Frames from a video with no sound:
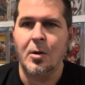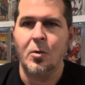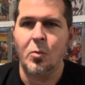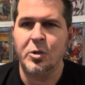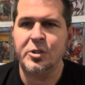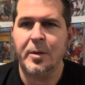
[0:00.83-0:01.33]

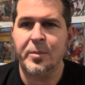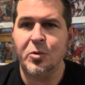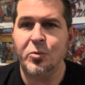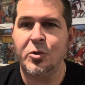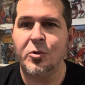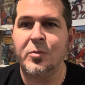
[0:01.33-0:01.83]
What's up,
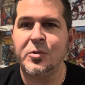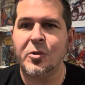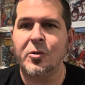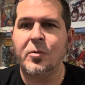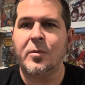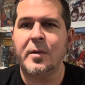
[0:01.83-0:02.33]
YouTube?
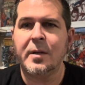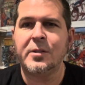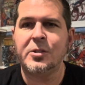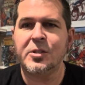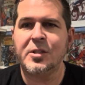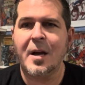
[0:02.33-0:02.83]
So
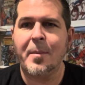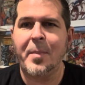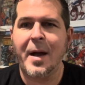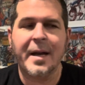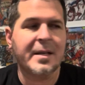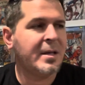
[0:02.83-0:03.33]
just got
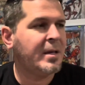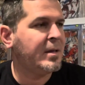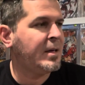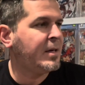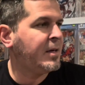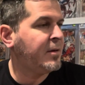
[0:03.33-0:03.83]
back
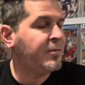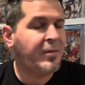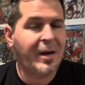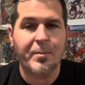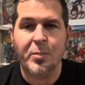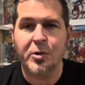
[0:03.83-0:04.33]

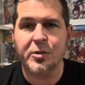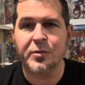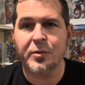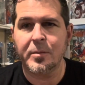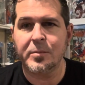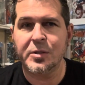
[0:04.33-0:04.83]
5 books
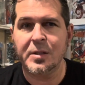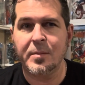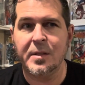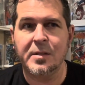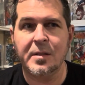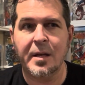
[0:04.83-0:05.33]
from
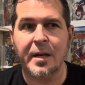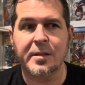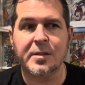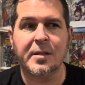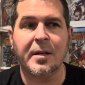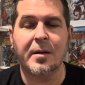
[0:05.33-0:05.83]

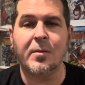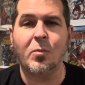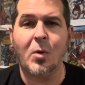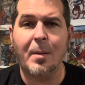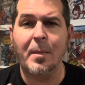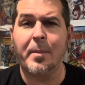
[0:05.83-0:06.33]
CBCS, and
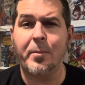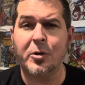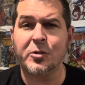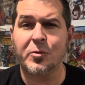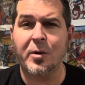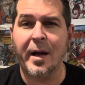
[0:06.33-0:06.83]
while my
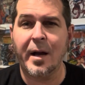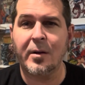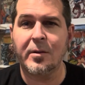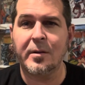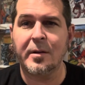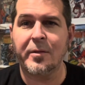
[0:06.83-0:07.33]
books were
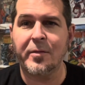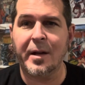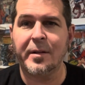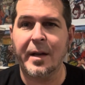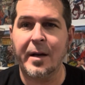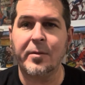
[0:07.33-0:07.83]
out, I
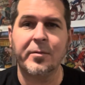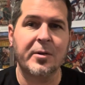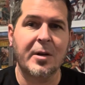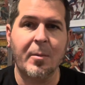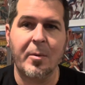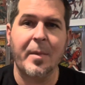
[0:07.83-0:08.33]
found out they're
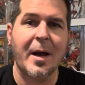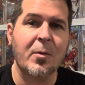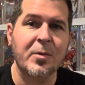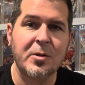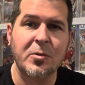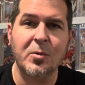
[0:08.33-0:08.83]
coming back
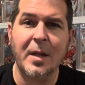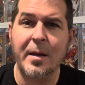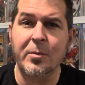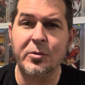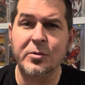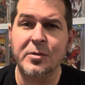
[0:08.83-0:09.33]
with the new
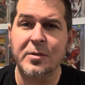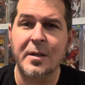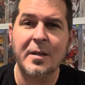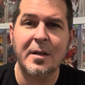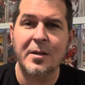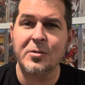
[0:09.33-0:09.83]
labels.
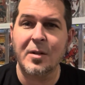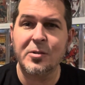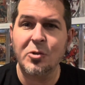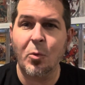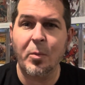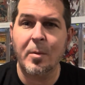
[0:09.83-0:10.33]
So
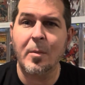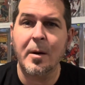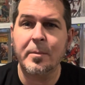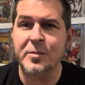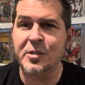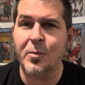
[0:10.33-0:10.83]
let's open them
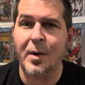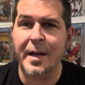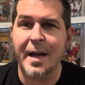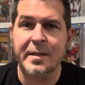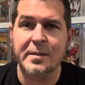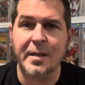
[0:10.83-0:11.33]
up and see what I
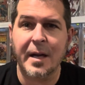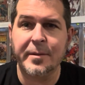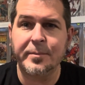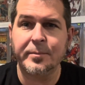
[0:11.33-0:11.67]
got inside.